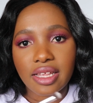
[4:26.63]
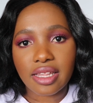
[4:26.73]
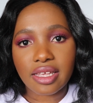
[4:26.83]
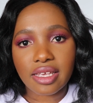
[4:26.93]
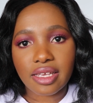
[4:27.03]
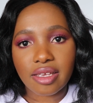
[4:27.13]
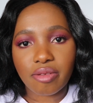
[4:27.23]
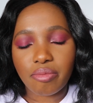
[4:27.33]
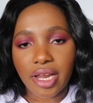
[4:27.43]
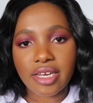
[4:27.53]

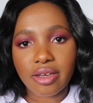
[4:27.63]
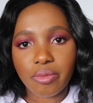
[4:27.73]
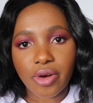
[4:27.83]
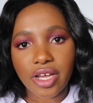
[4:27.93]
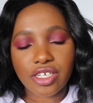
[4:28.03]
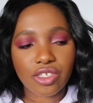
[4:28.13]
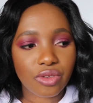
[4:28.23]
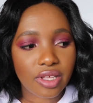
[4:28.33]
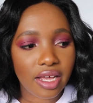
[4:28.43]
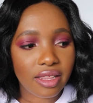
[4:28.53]
the blending brush
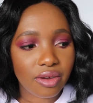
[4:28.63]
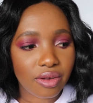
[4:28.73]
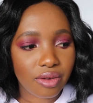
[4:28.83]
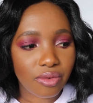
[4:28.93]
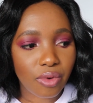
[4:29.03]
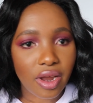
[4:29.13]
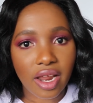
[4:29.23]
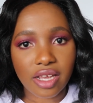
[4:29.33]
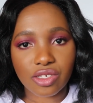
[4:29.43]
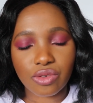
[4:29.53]
or the other one
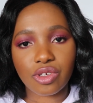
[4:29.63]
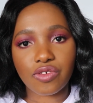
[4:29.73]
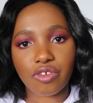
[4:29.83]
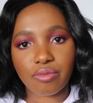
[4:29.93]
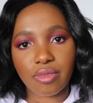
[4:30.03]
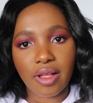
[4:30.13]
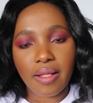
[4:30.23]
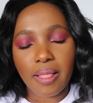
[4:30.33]
I showed you from